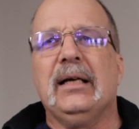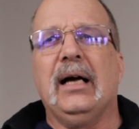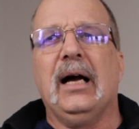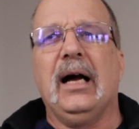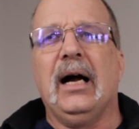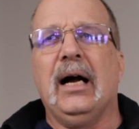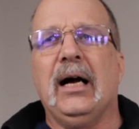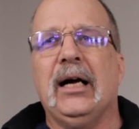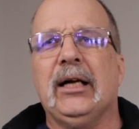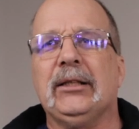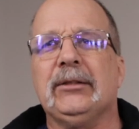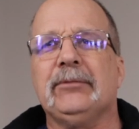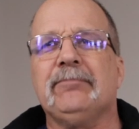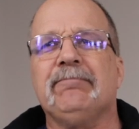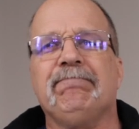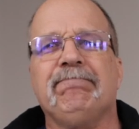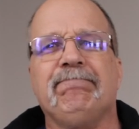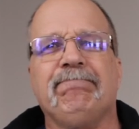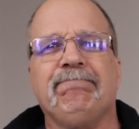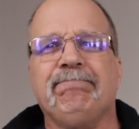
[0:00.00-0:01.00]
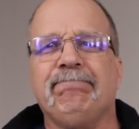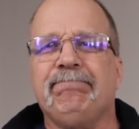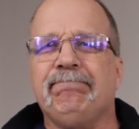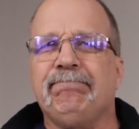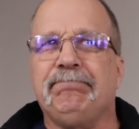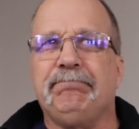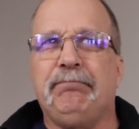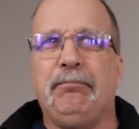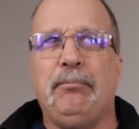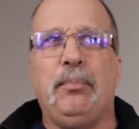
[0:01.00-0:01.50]

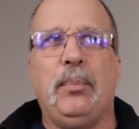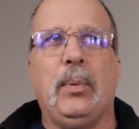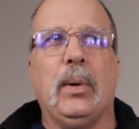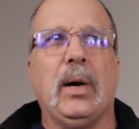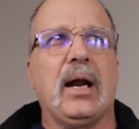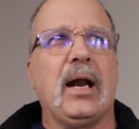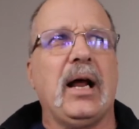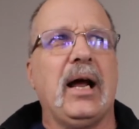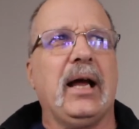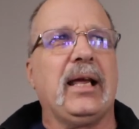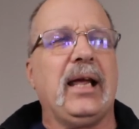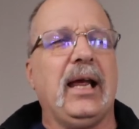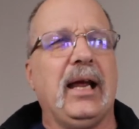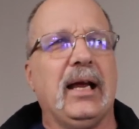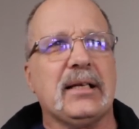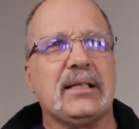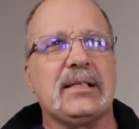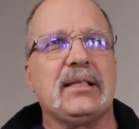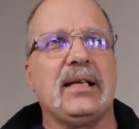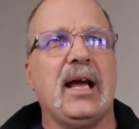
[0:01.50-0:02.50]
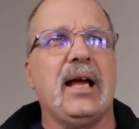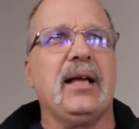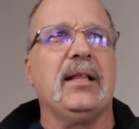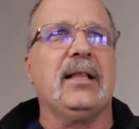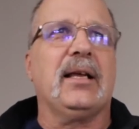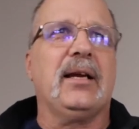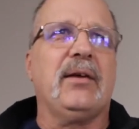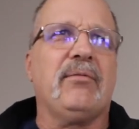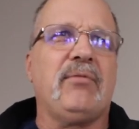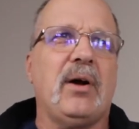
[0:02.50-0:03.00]
But I can't say
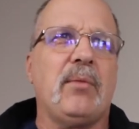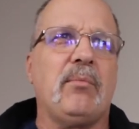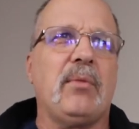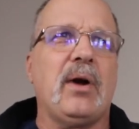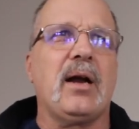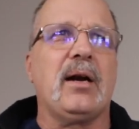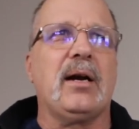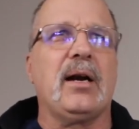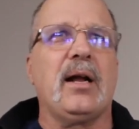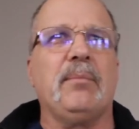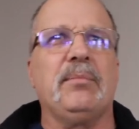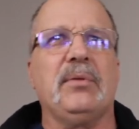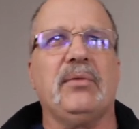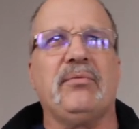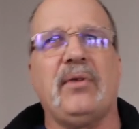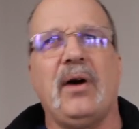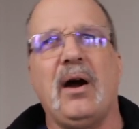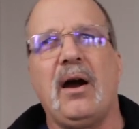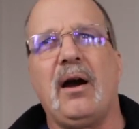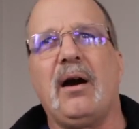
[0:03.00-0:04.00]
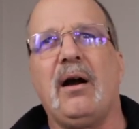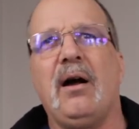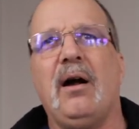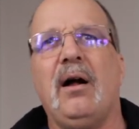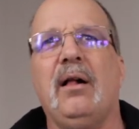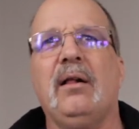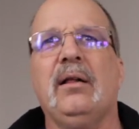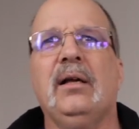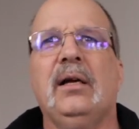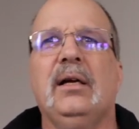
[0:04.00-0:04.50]
that if I'm running up the fire
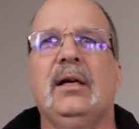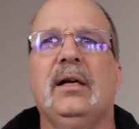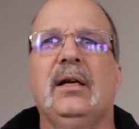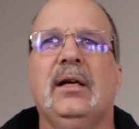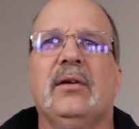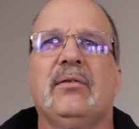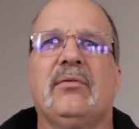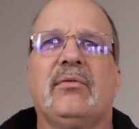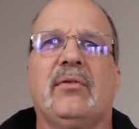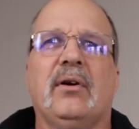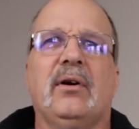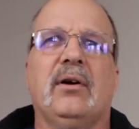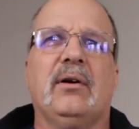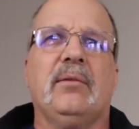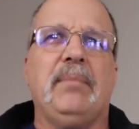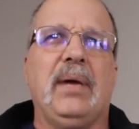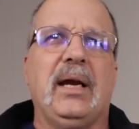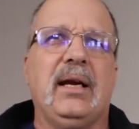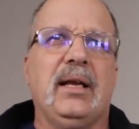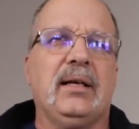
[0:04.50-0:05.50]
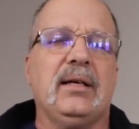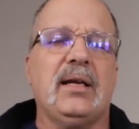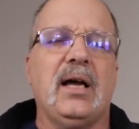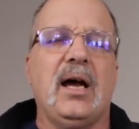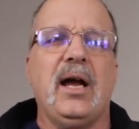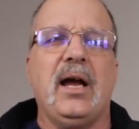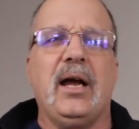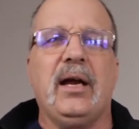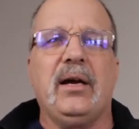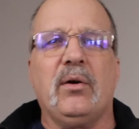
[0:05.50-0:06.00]
hall for meeting
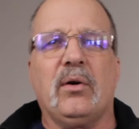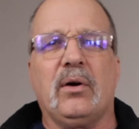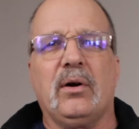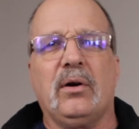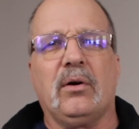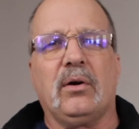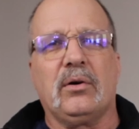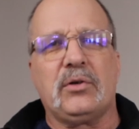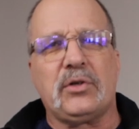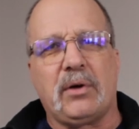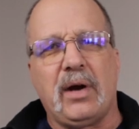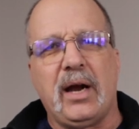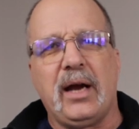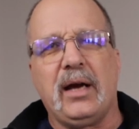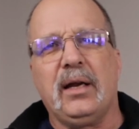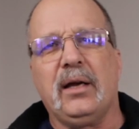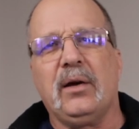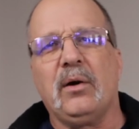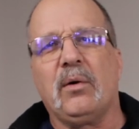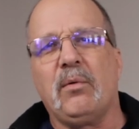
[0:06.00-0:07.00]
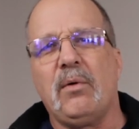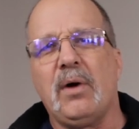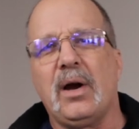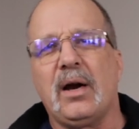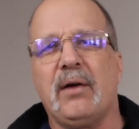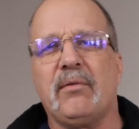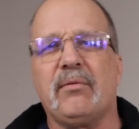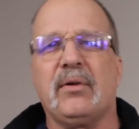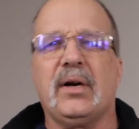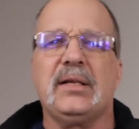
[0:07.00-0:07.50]
night or training or
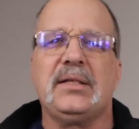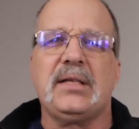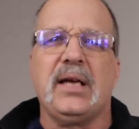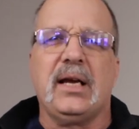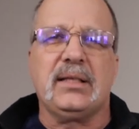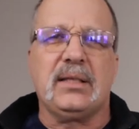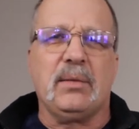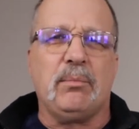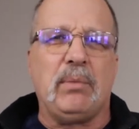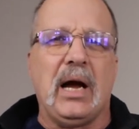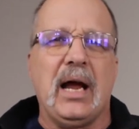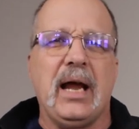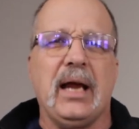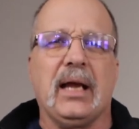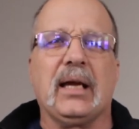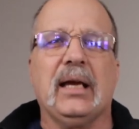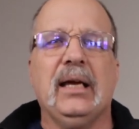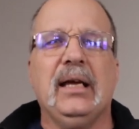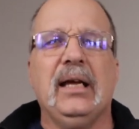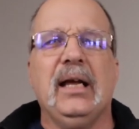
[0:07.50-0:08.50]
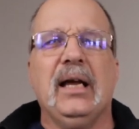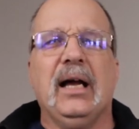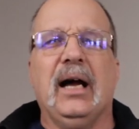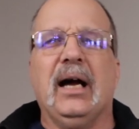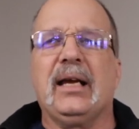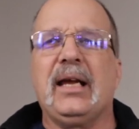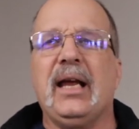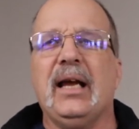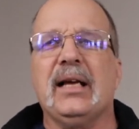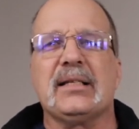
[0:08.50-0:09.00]
whatever, and I take the bike,
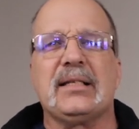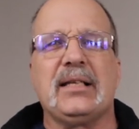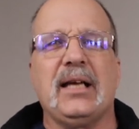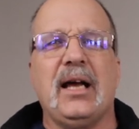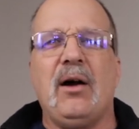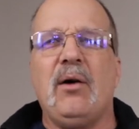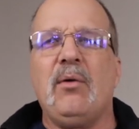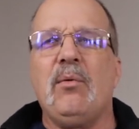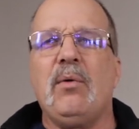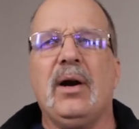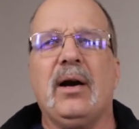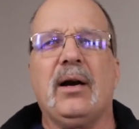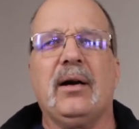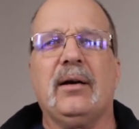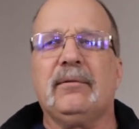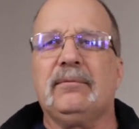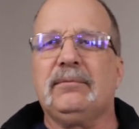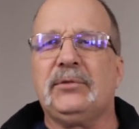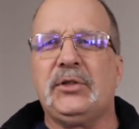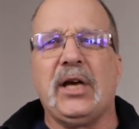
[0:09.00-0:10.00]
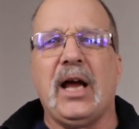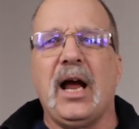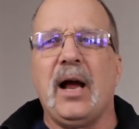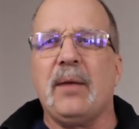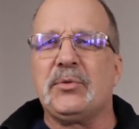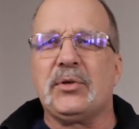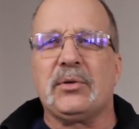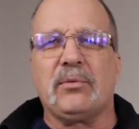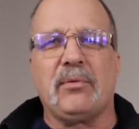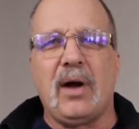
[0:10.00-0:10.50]
I can't say I'll wear
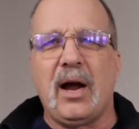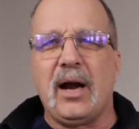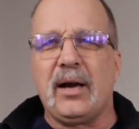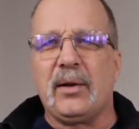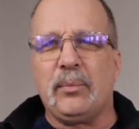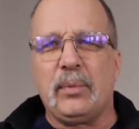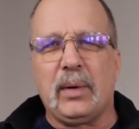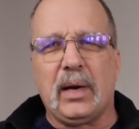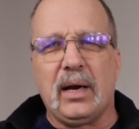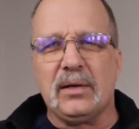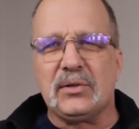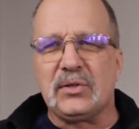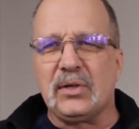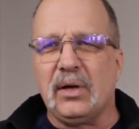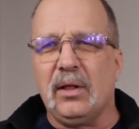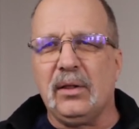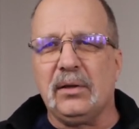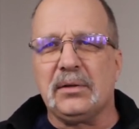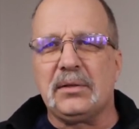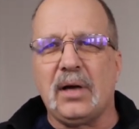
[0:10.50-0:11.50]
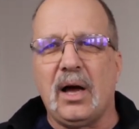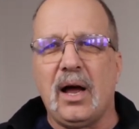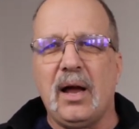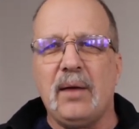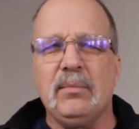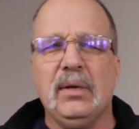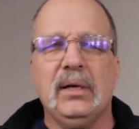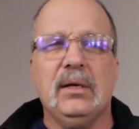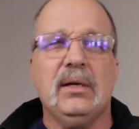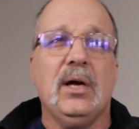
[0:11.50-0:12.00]
chaps or riding pants all the
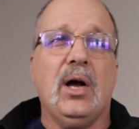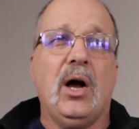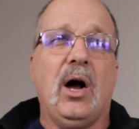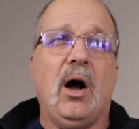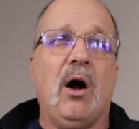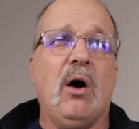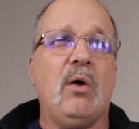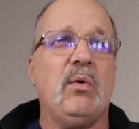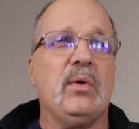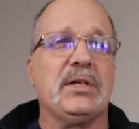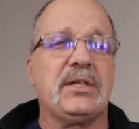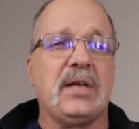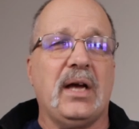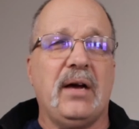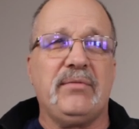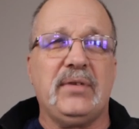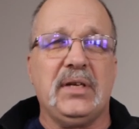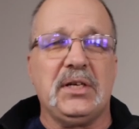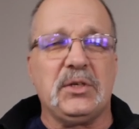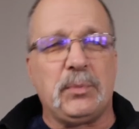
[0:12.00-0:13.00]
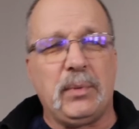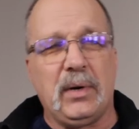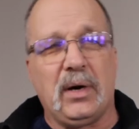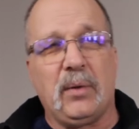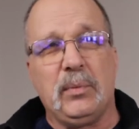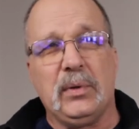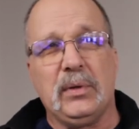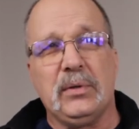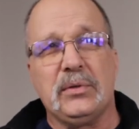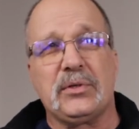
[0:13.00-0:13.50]
time. Always have these pair
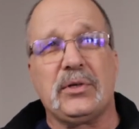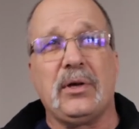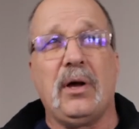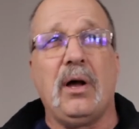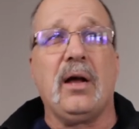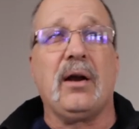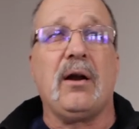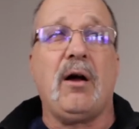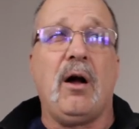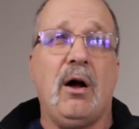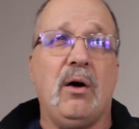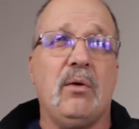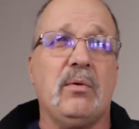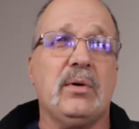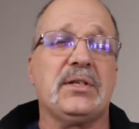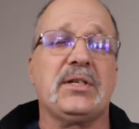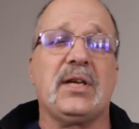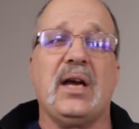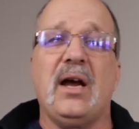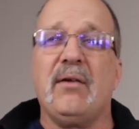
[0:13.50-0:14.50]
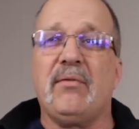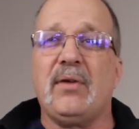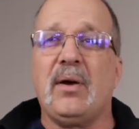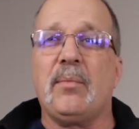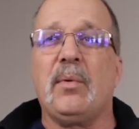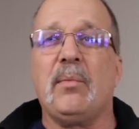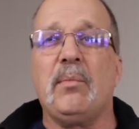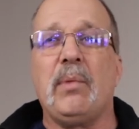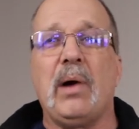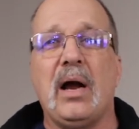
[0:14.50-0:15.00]
of boots on, always have
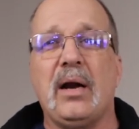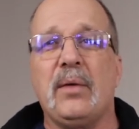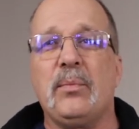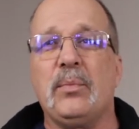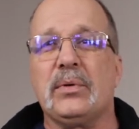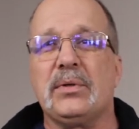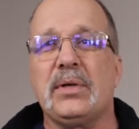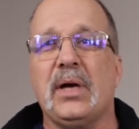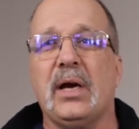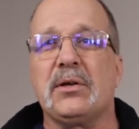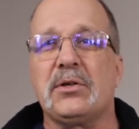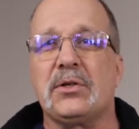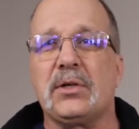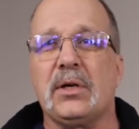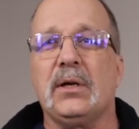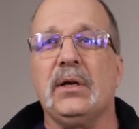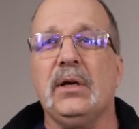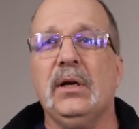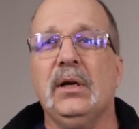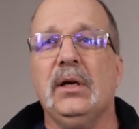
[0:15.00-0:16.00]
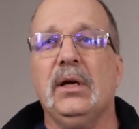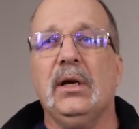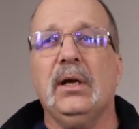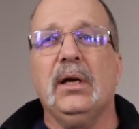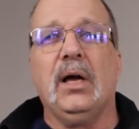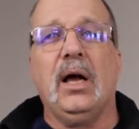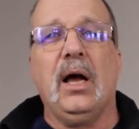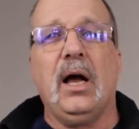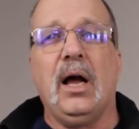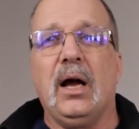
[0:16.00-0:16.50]
upper body protection,
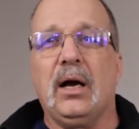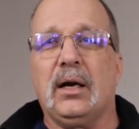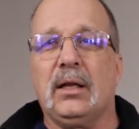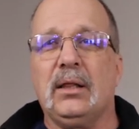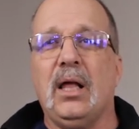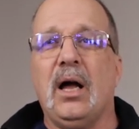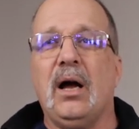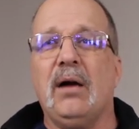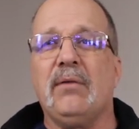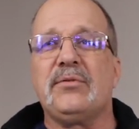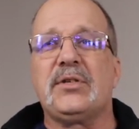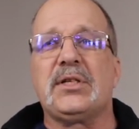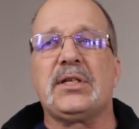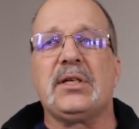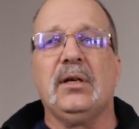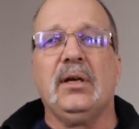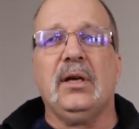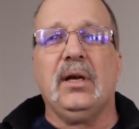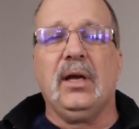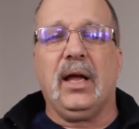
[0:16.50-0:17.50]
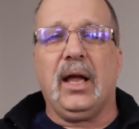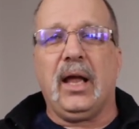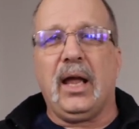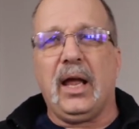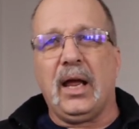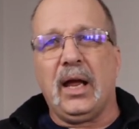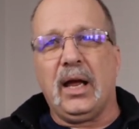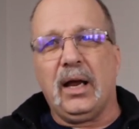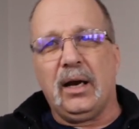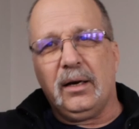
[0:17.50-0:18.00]
gloves,
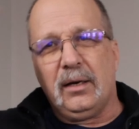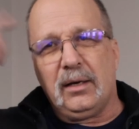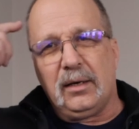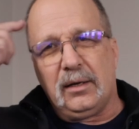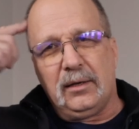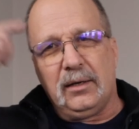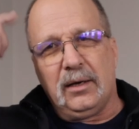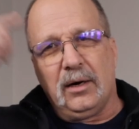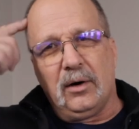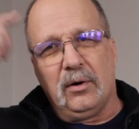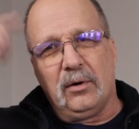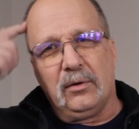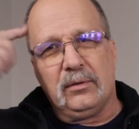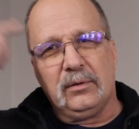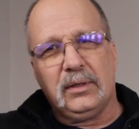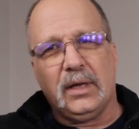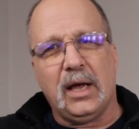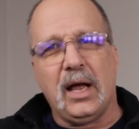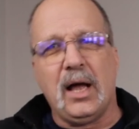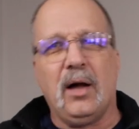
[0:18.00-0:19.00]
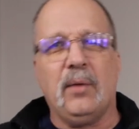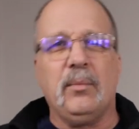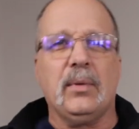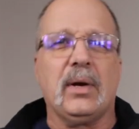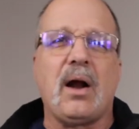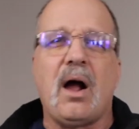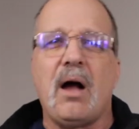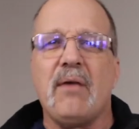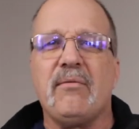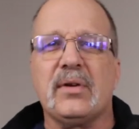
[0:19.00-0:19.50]
and, you know, the
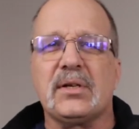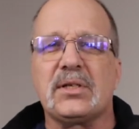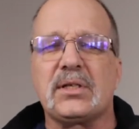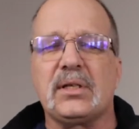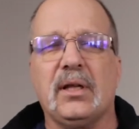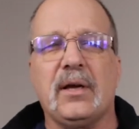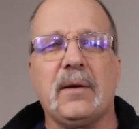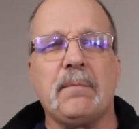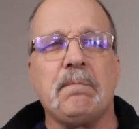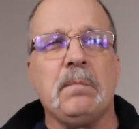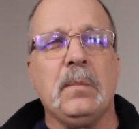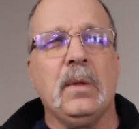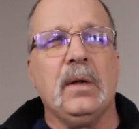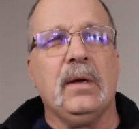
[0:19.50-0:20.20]
helmet, obviously.